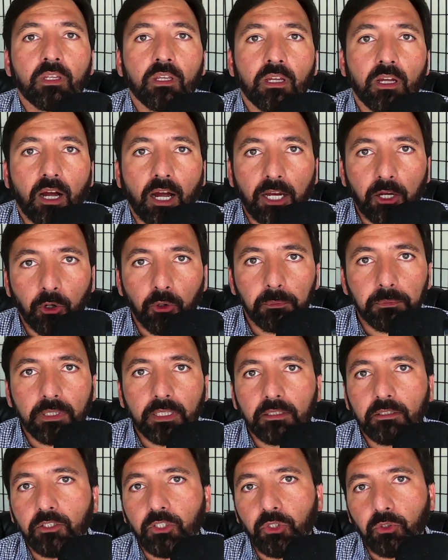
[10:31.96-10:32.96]
I hope
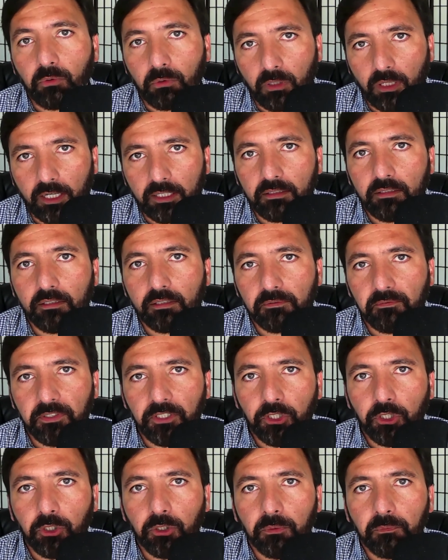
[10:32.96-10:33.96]
that you like this
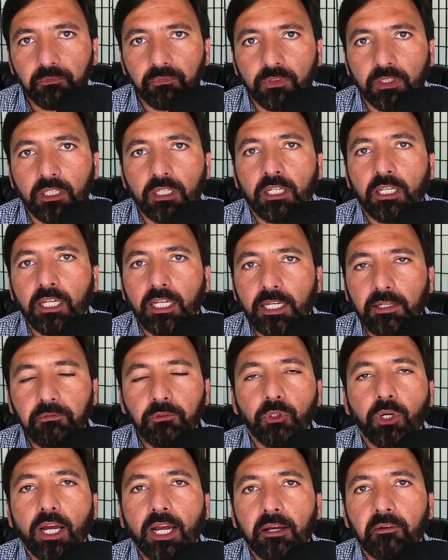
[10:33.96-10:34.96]
video. If you
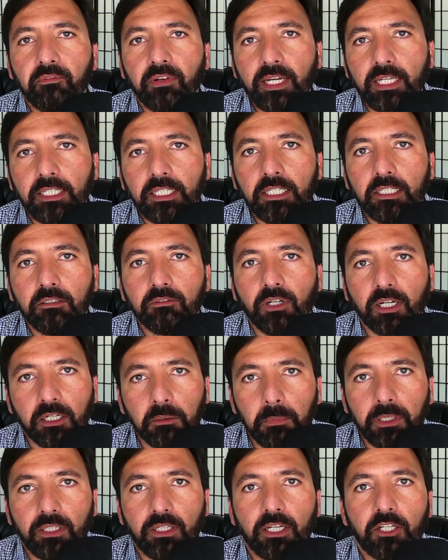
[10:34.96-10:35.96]
have any
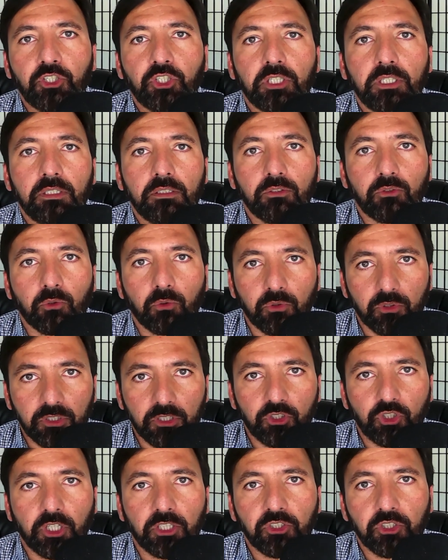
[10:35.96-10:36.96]
recommendations or
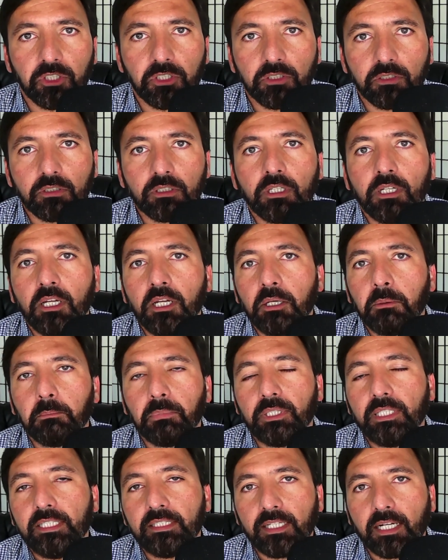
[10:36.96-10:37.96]
suggestions,
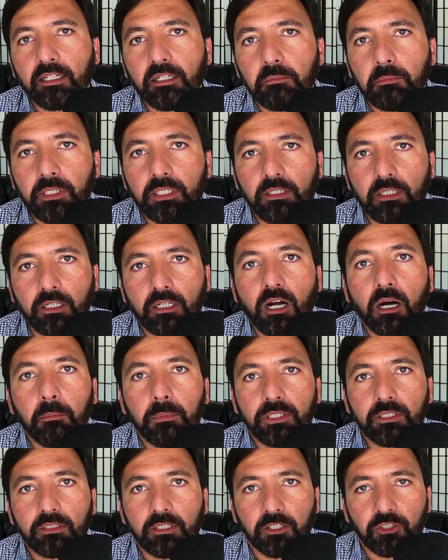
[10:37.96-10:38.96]
please add them in the
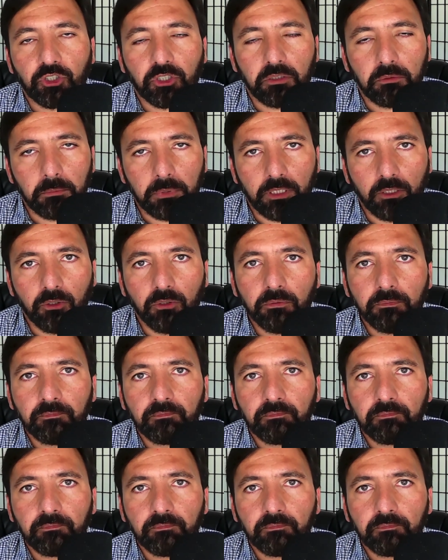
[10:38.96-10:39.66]
comment section below.